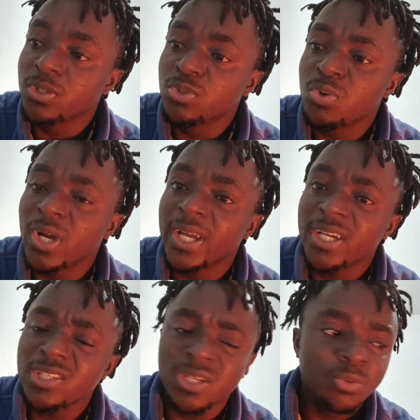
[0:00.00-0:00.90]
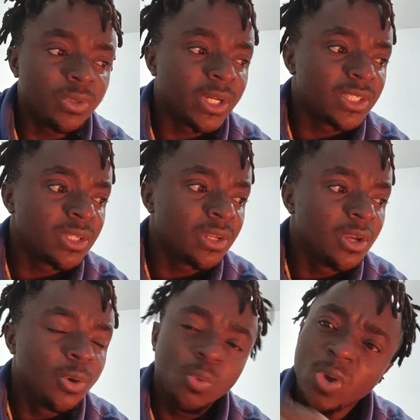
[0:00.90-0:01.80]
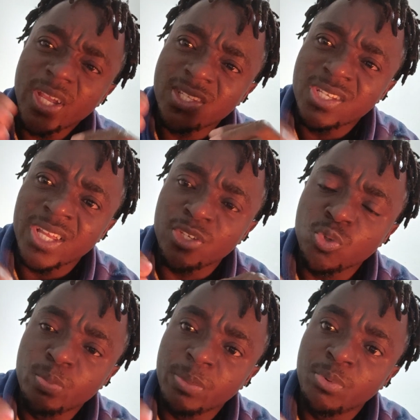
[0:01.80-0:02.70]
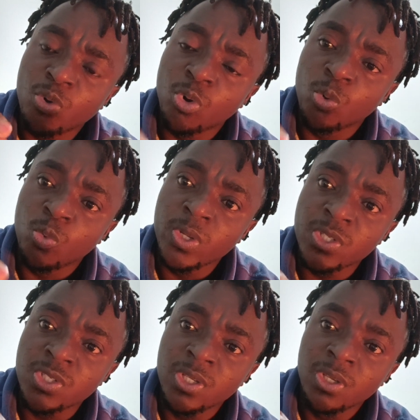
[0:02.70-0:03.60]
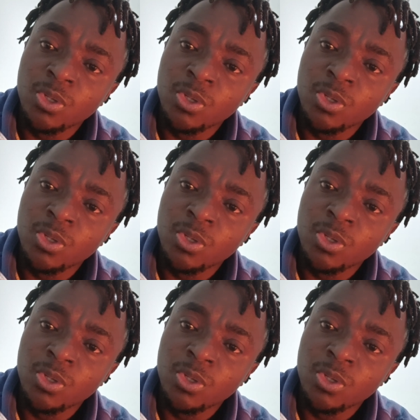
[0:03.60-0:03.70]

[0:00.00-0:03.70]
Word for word: so i asked the mother i said why is it that you people always